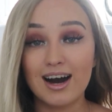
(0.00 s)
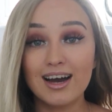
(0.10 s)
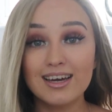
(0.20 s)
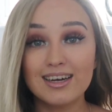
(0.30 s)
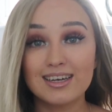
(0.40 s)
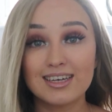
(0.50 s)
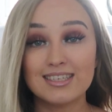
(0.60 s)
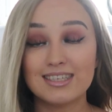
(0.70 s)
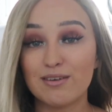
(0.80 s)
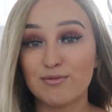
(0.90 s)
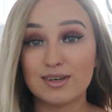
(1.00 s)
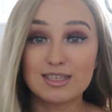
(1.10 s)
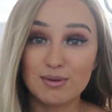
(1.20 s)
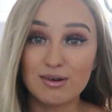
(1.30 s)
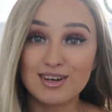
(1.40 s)
I can say from
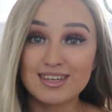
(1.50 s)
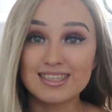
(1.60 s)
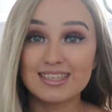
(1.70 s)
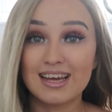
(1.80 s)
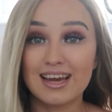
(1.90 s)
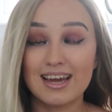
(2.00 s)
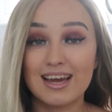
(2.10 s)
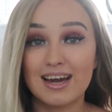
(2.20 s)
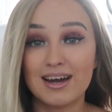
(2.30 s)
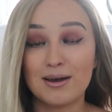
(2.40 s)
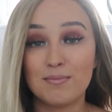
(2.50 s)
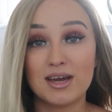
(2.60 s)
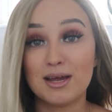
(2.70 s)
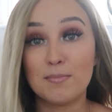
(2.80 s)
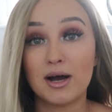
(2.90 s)
experience,
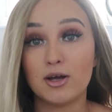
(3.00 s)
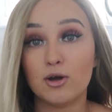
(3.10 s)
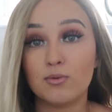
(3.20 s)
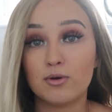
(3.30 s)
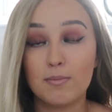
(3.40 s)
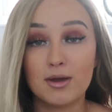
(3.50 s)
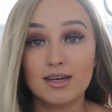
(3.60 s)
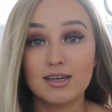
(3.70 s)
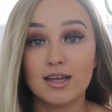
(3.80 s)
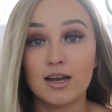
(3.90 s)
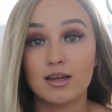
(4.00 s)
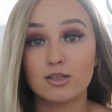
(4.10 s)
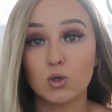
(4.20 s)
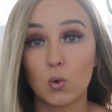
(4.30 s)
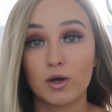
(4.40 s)
in my own opinion,
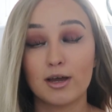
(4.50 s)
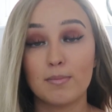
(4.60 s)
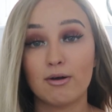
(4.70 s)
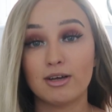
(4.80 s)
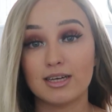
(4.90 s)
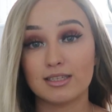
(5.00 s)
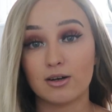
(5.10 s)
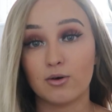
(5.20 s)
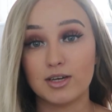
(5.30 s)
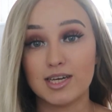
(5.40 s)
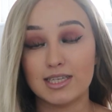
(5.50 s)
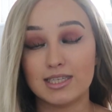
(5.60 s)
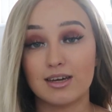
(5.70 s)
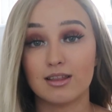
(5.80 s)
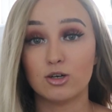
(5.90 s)
talking about it is a lot
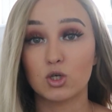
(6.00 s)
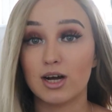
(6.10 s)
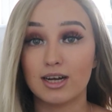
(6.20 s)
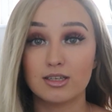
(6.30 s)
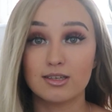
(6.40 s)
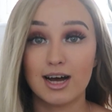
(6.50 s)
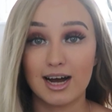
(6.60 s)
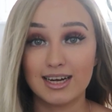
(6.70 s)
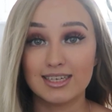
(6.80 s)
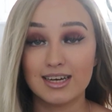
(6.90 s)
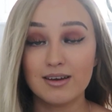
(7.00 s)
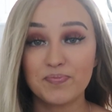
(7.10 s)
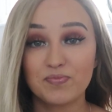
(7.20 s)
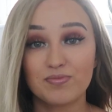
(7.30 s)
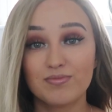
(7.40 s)
easier than trying to hide it.